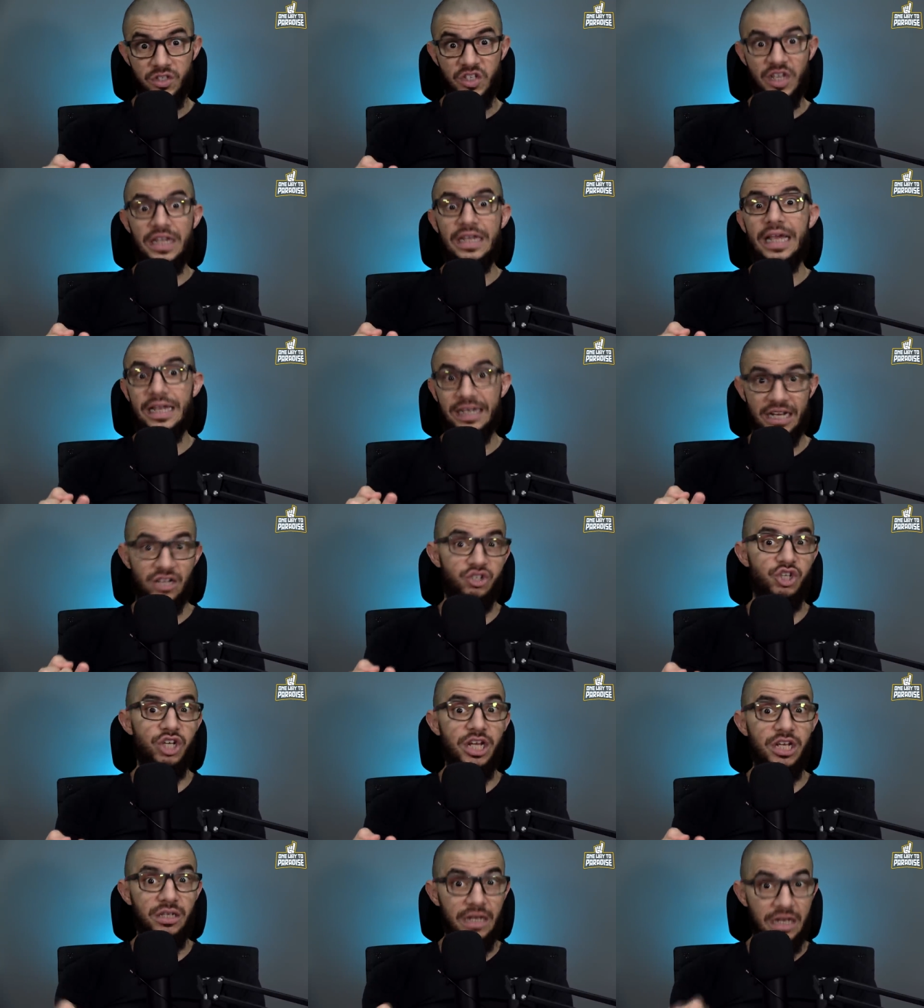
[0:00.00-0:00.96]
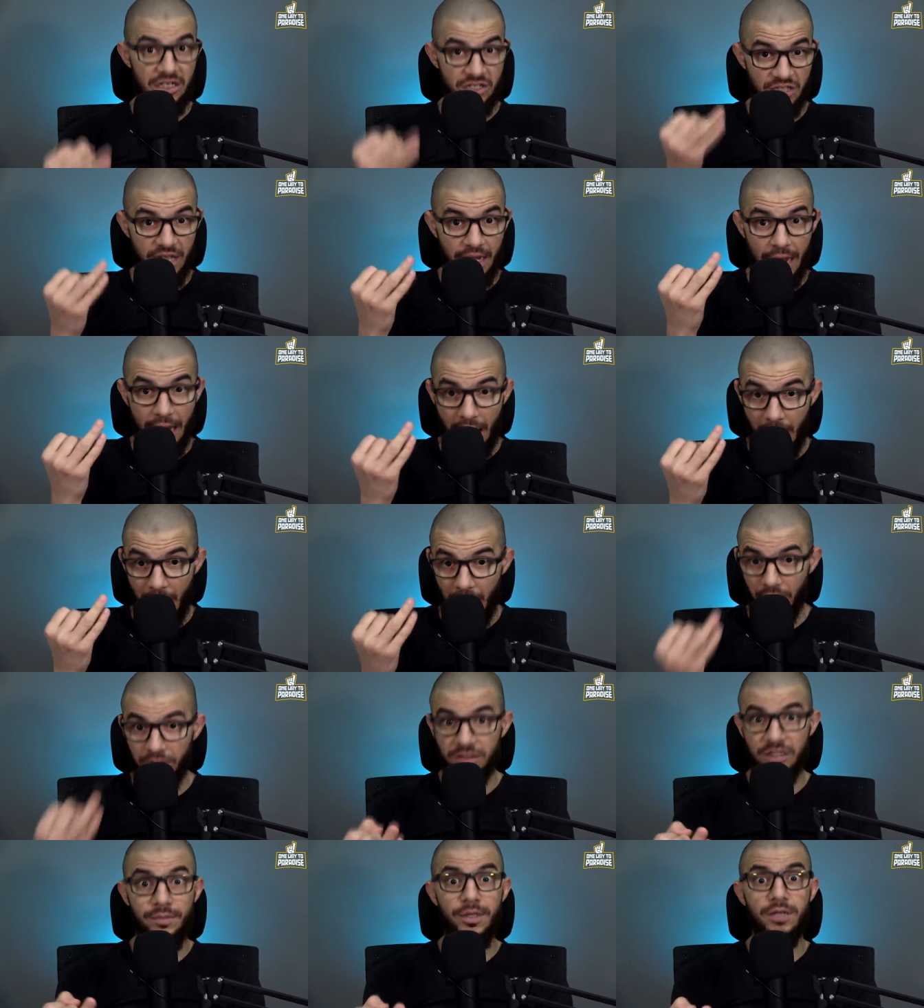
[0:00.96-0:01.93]
singing nasheed is the
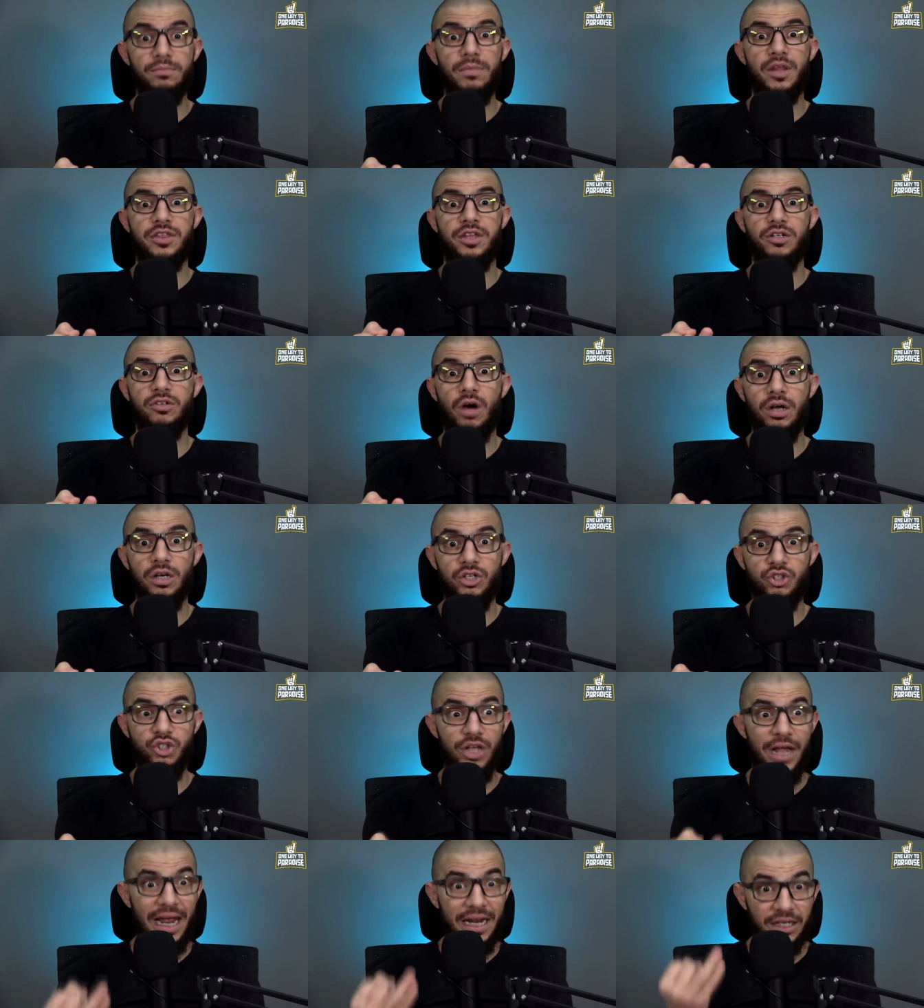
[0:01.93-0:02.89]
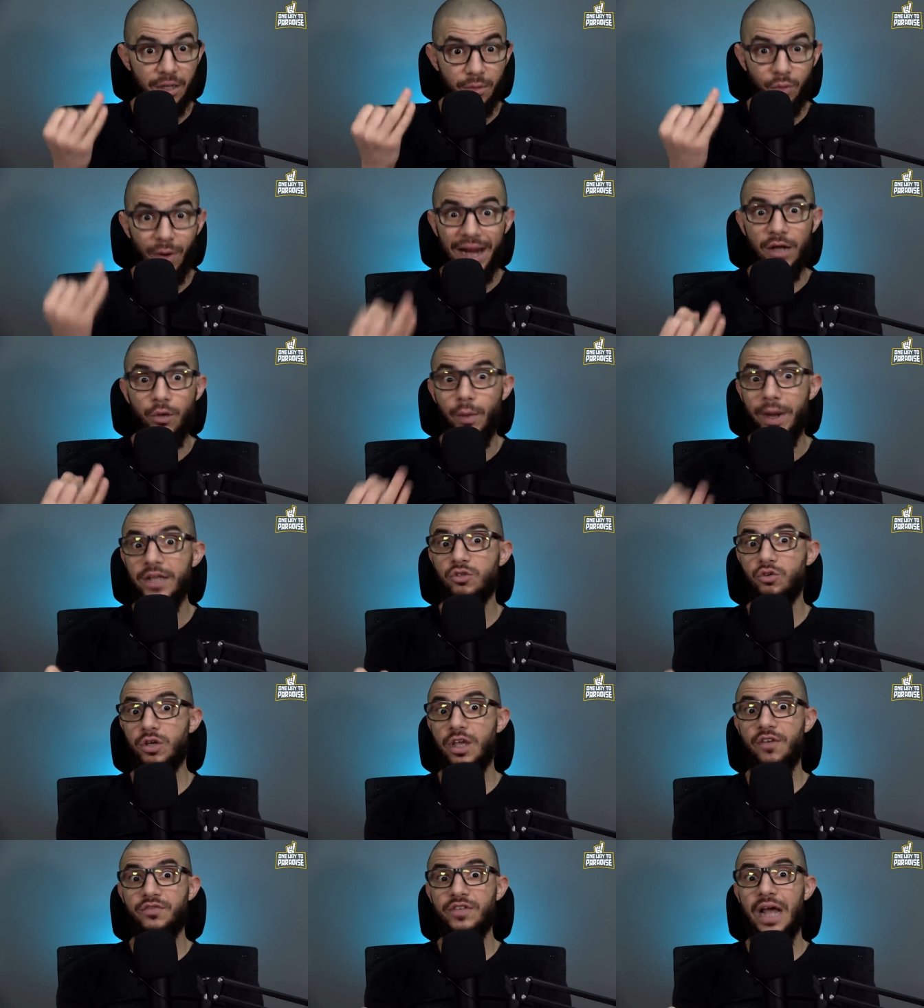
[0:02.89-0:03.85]
ultimate methodology and the right way
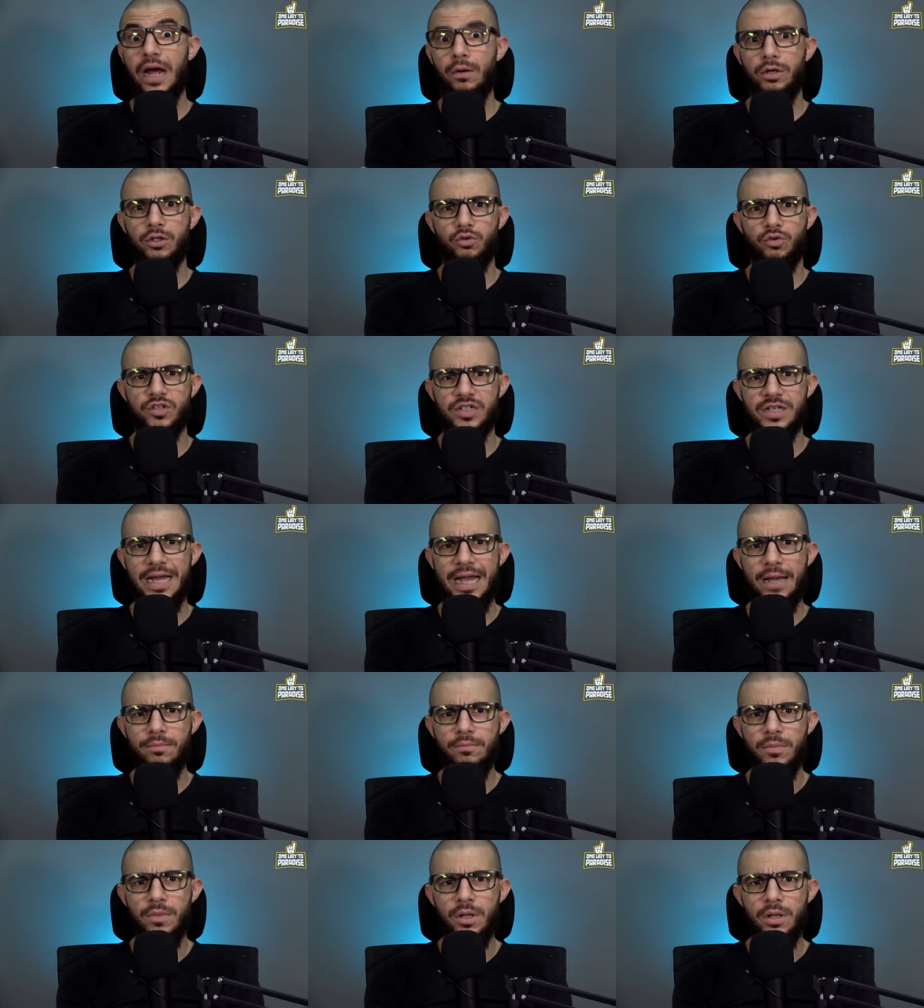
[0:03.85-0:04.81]
to give da'wah to Islam?